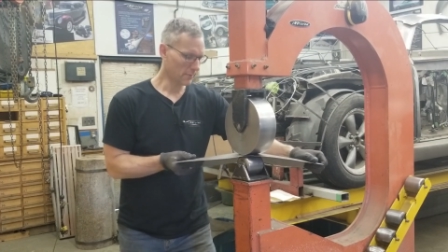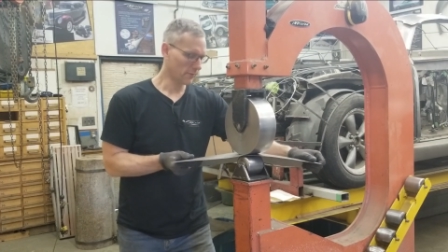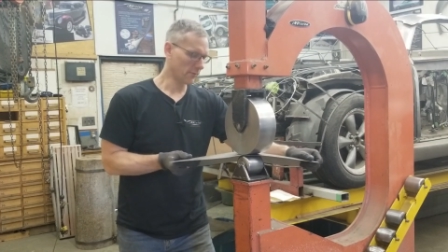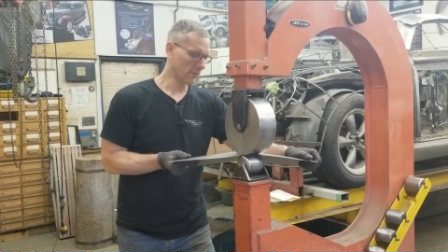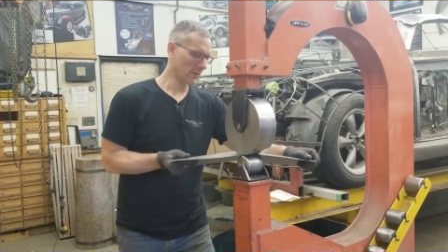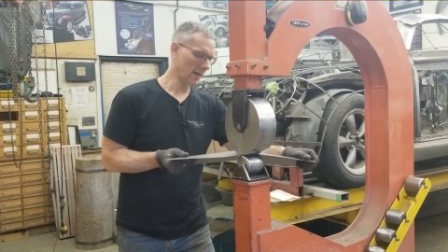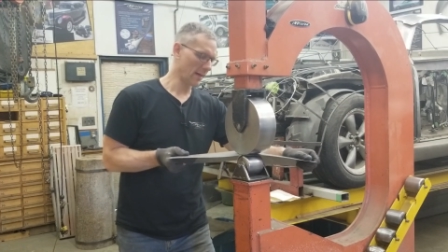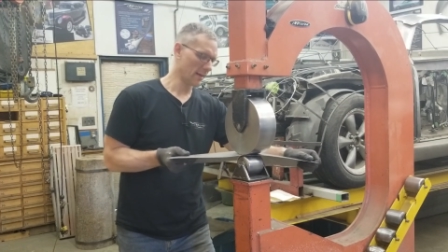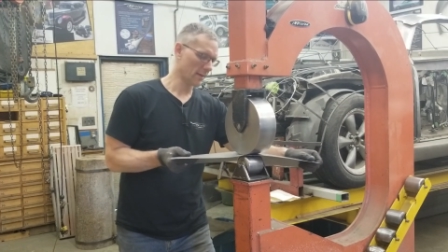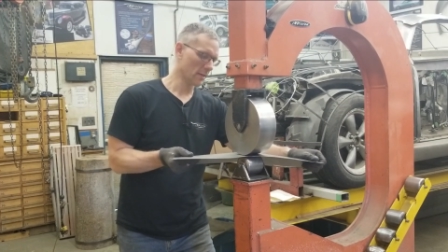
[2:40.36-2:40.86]

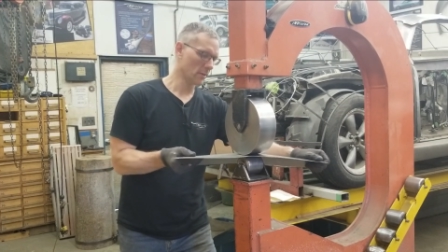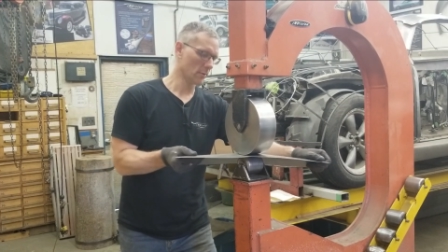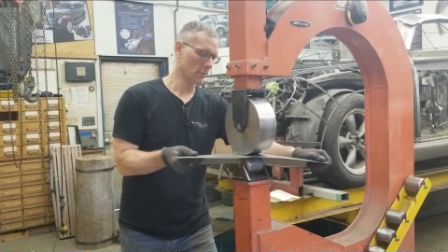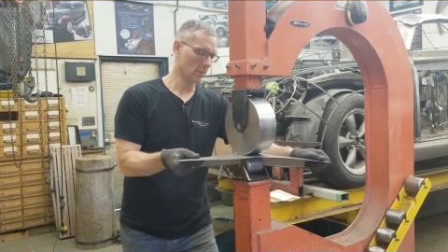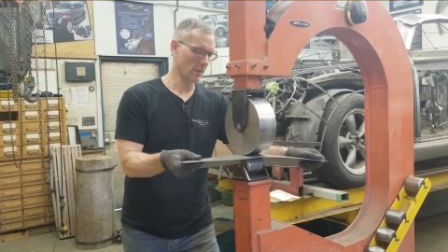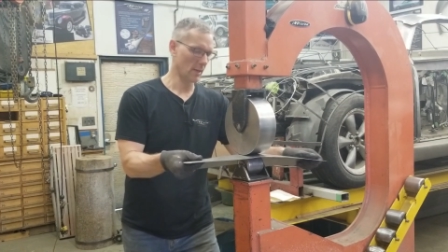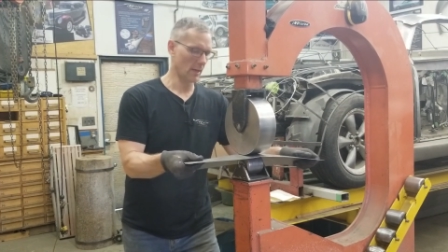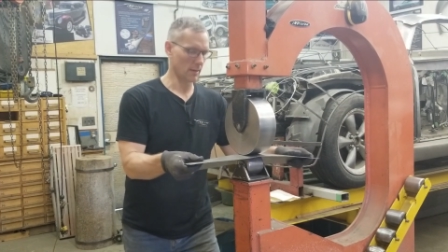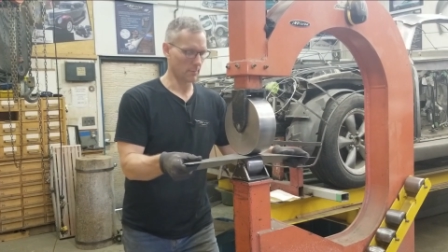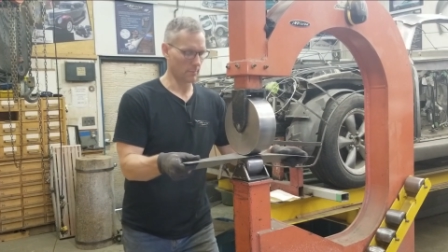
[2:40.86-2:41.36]
Flatten
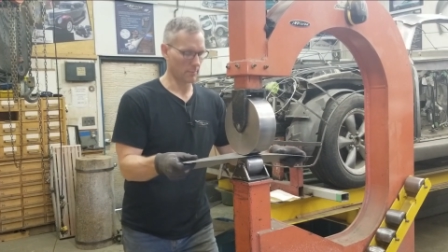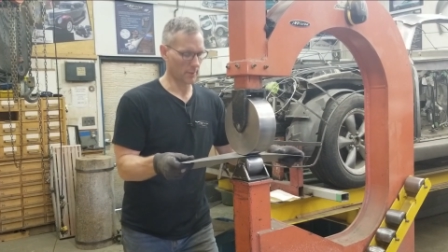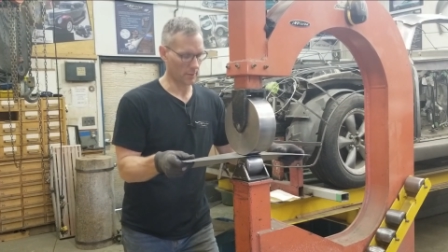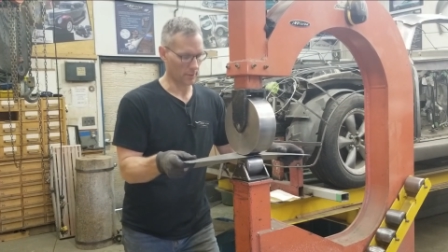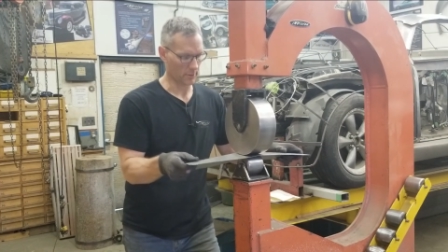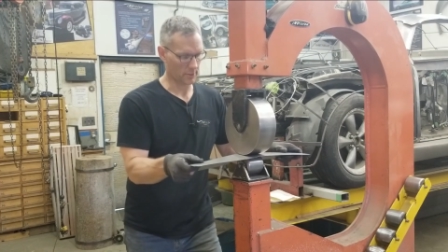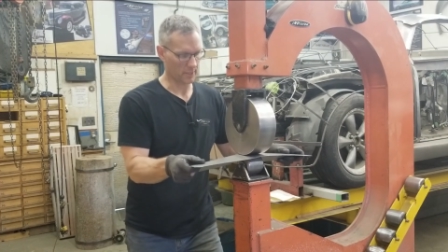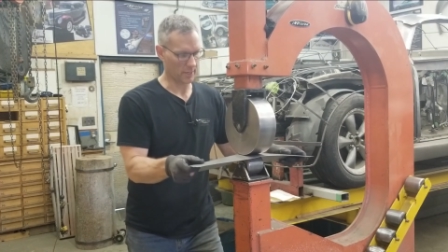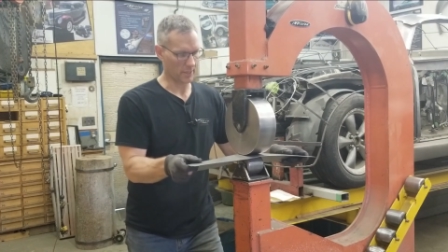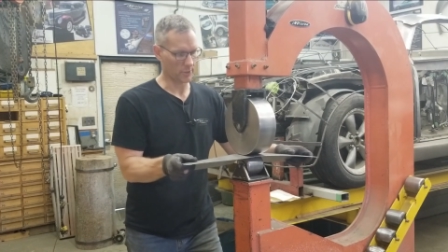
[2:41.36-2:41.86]
out that
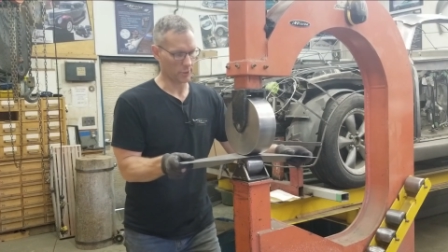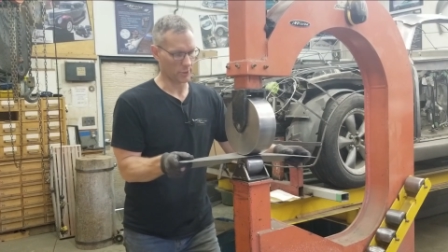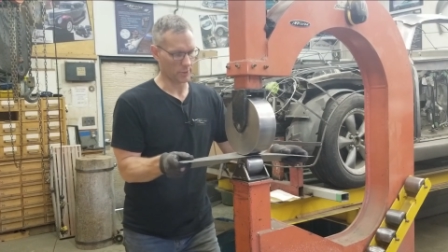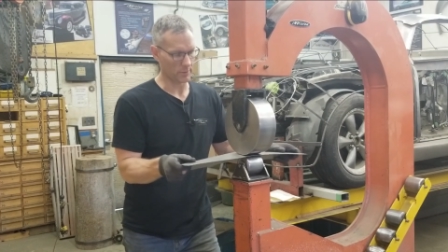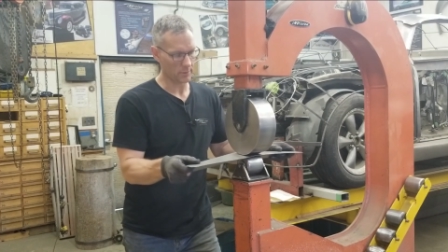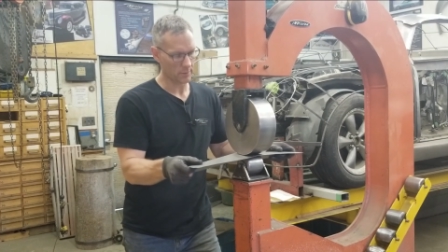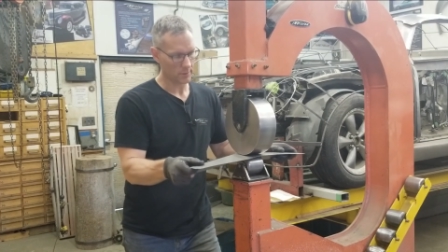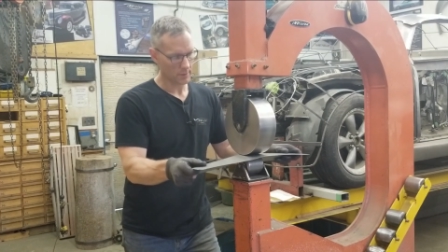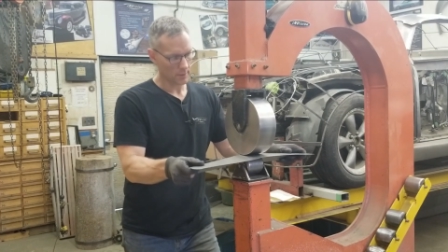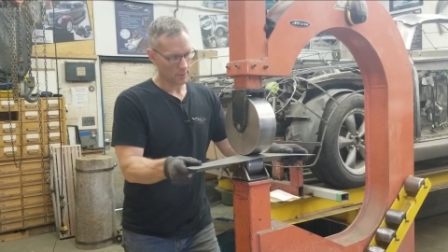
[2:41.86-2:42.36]
middle
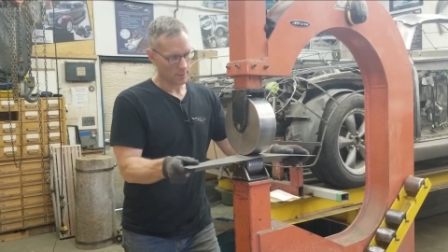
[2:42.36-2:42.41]
section